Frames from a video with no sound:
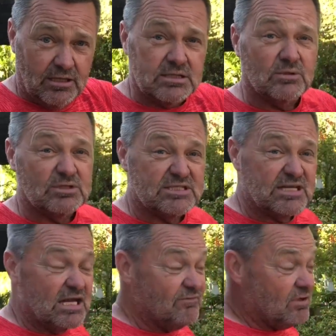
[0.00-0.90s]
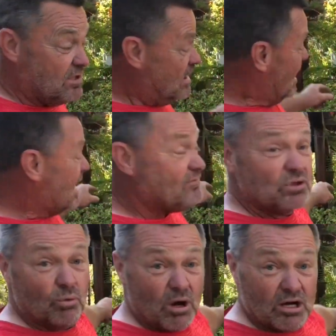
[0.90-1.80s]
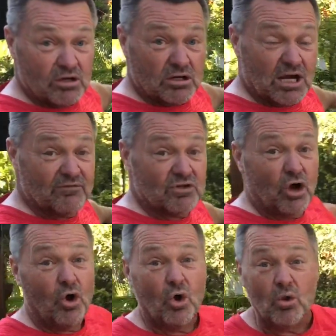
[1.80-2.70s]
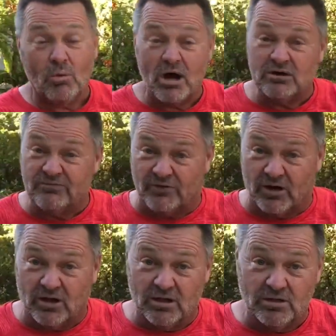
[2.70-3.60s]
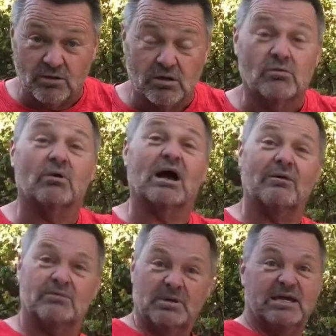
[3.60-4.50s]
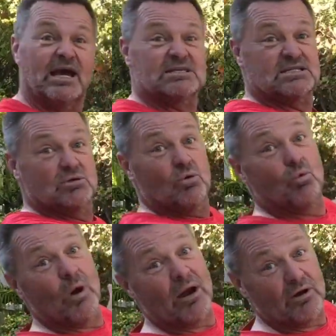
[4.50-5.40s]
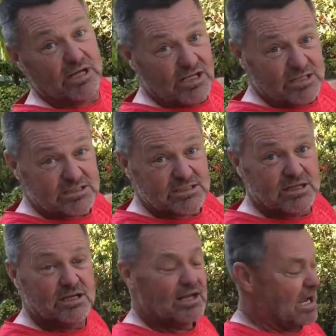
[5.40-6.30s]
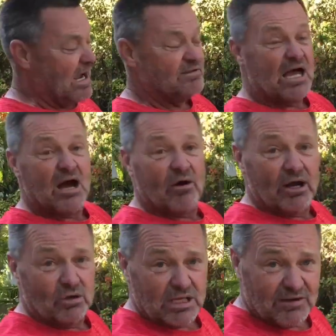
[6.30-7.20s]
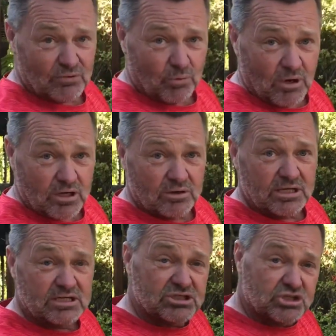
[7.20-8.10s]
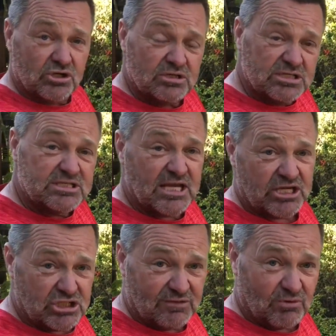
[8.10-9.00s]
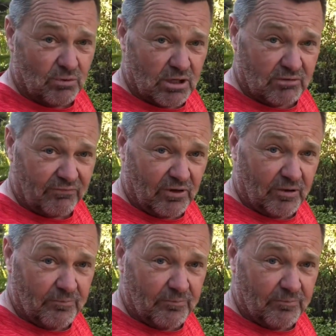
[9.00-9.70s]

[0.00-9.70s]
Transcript: So instead of having the water cover the whole waterfall, where I would be guessing where it is, now I only have the water in a certain section of the waterfall.